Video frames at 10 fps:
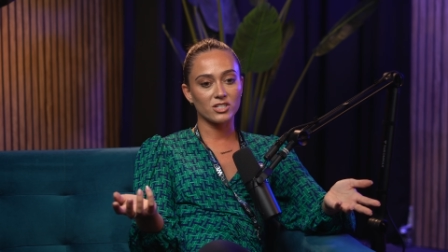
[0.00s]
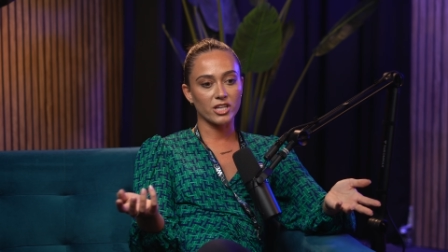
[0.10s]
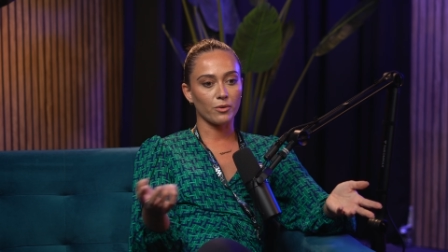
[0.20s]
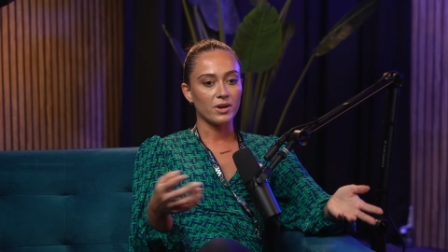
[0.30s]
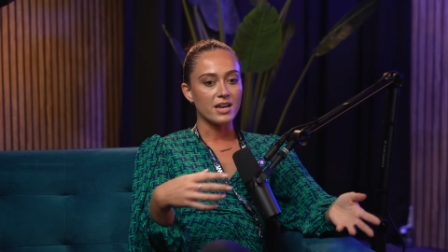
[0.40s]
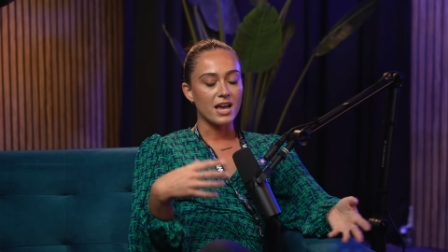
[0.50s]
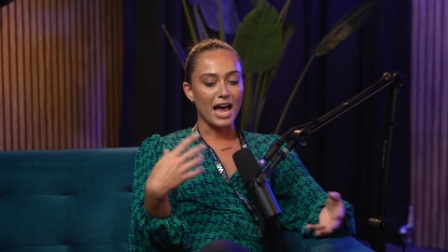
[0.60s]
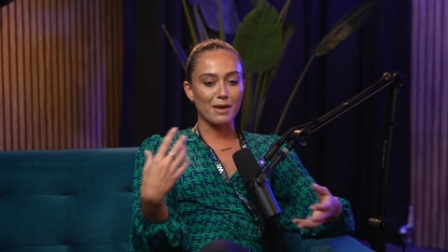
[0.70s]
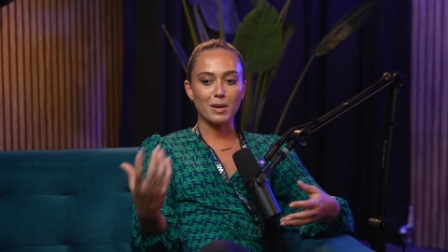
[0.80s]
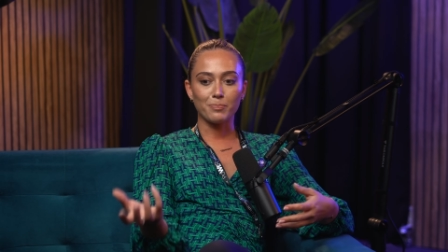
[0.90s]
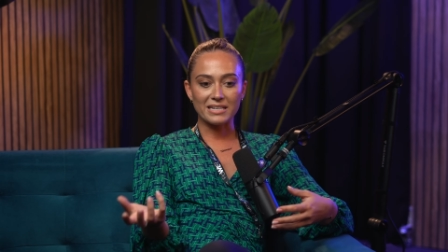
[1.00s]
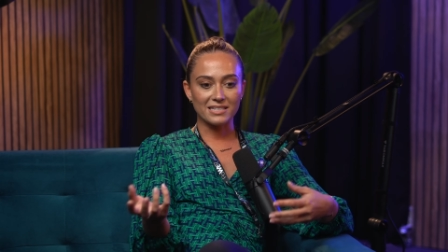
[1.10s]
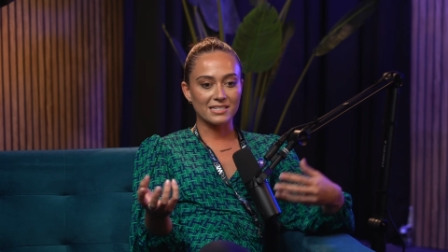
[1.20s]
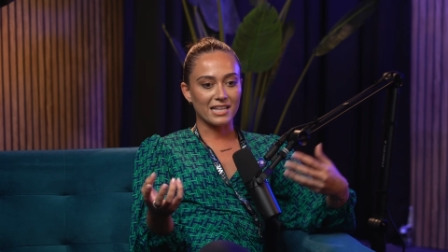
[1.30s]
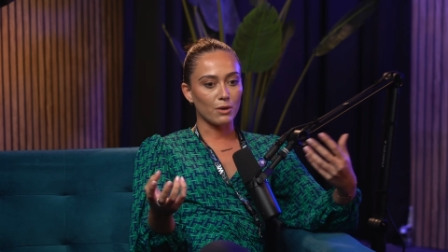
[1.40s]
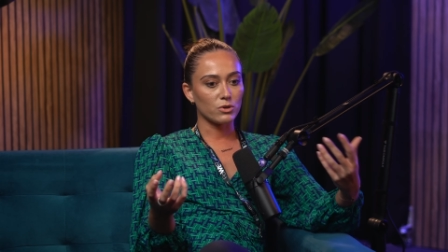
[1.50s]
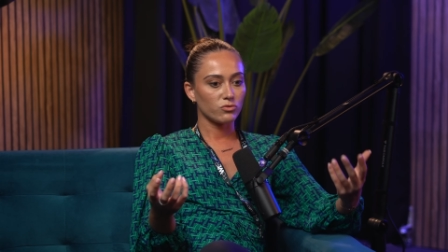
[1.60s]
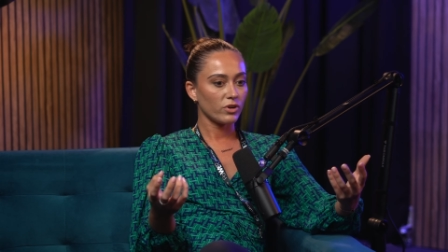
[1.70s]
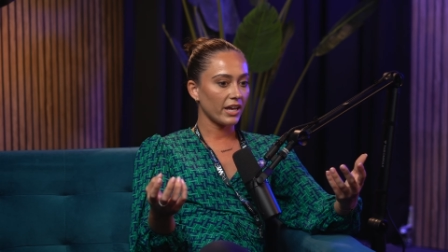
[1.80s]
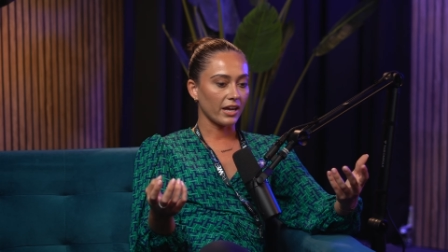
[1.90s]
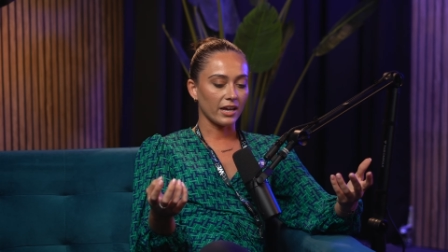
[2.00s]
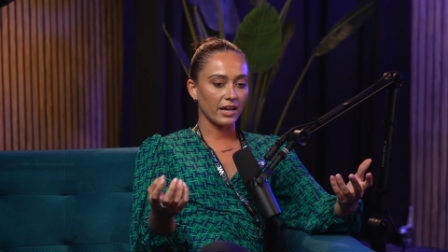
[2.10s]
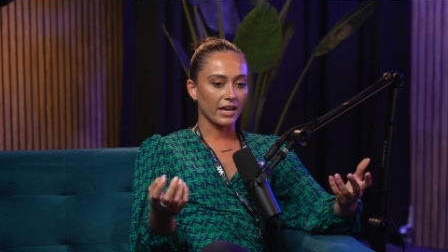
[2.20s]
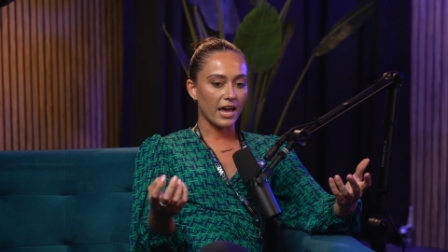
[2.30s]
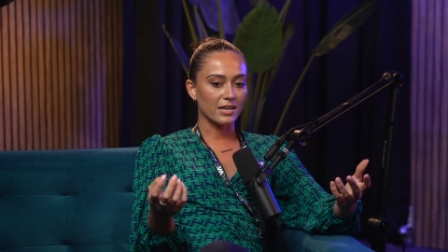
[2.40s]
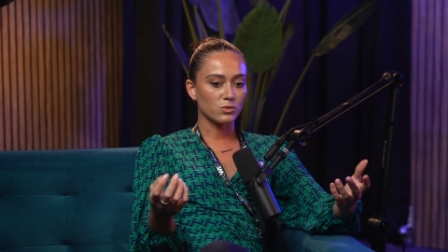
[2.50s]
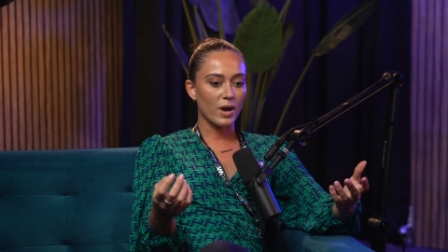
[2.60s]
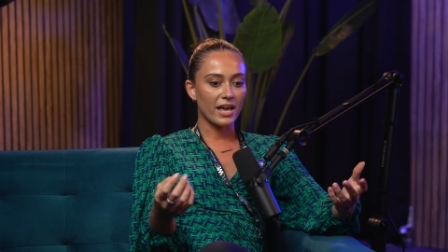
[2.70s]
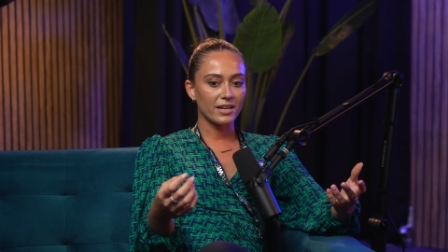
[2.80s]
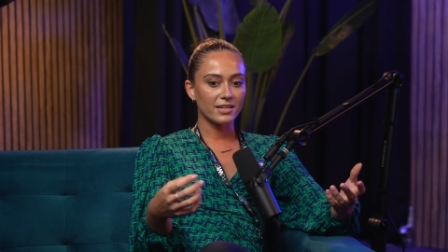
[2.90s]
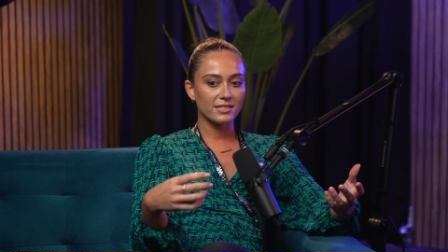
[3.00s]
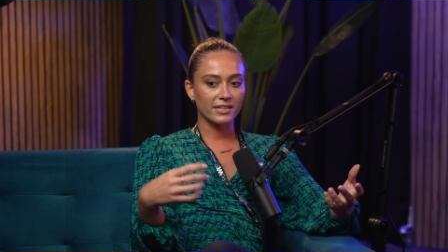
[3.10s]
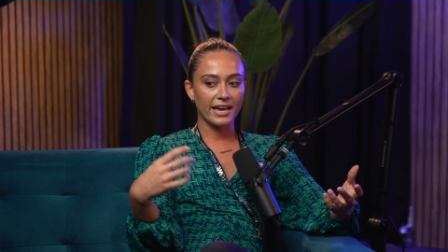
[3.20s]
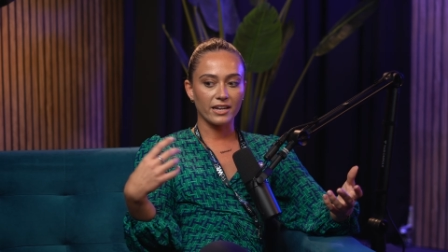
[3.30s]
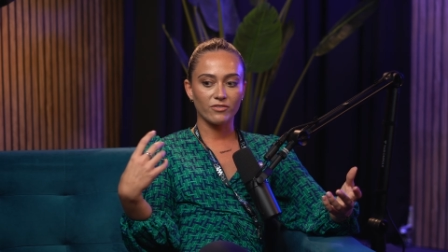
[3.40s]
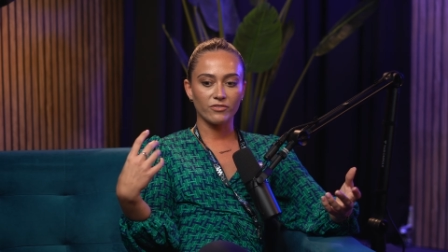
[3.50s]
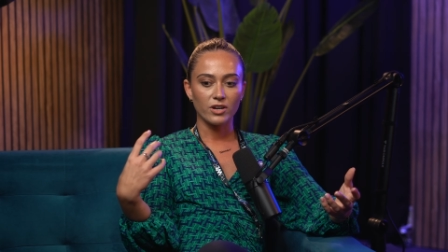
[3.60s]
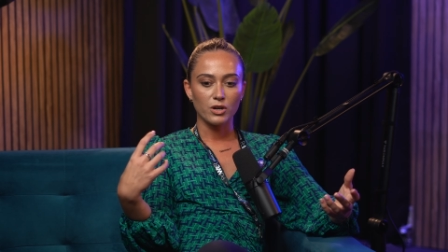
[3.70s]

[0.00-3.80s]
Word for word: So I had my business that I was running, as well as kind of